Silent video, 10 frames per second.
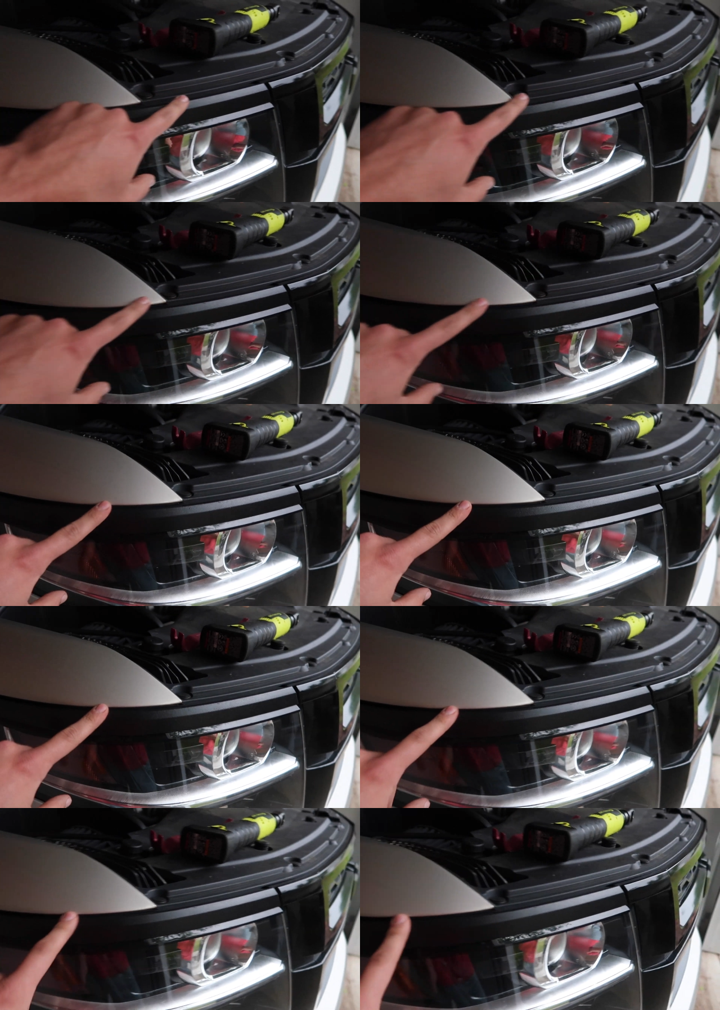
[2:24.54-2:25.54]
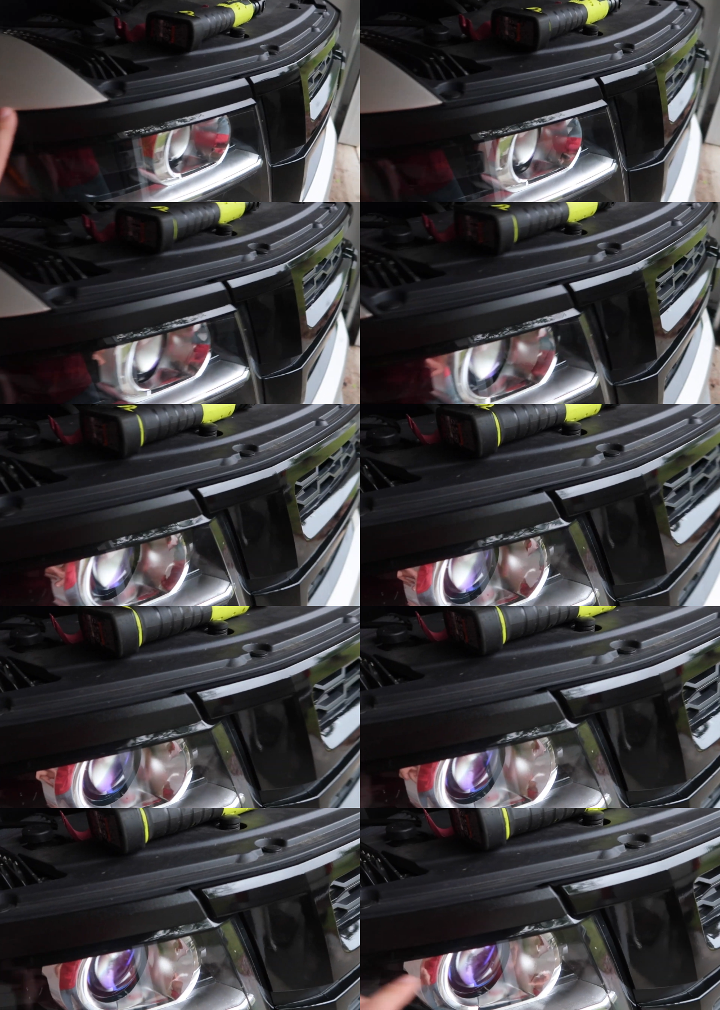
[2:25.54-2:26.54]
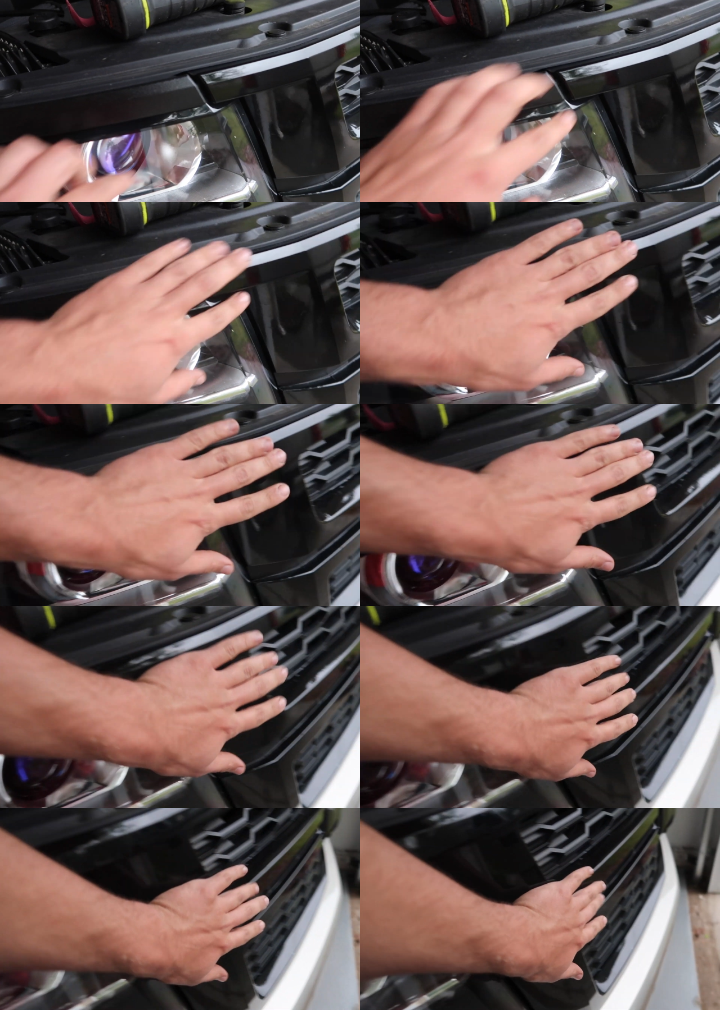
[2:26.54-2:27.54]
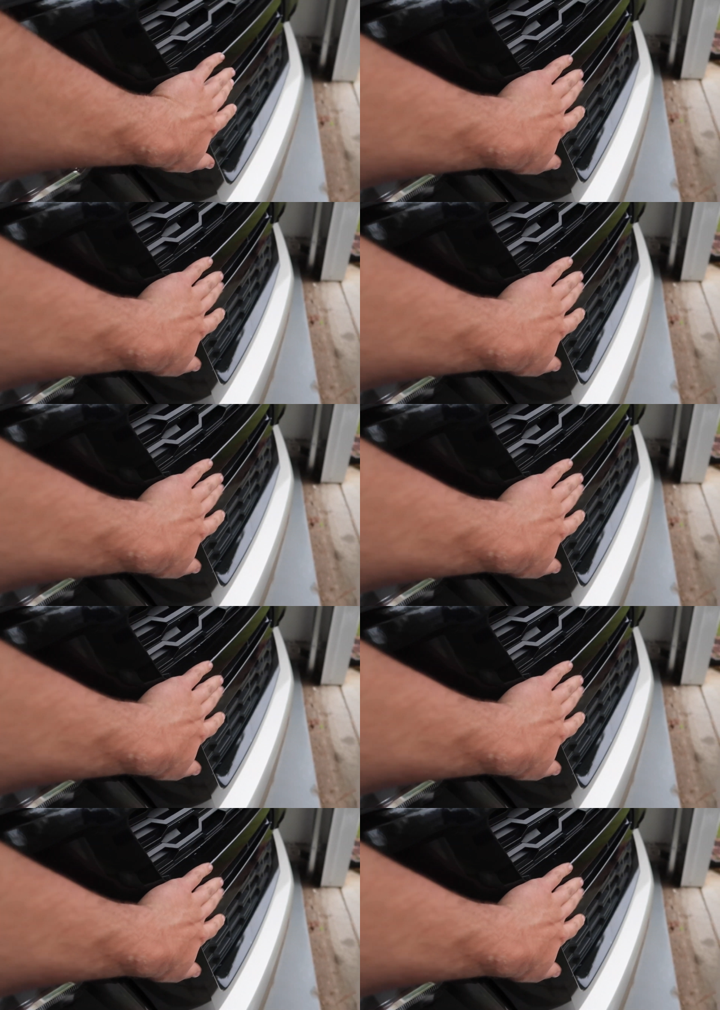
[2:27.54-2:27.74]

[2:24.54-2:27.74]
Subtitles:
(no speaker visible)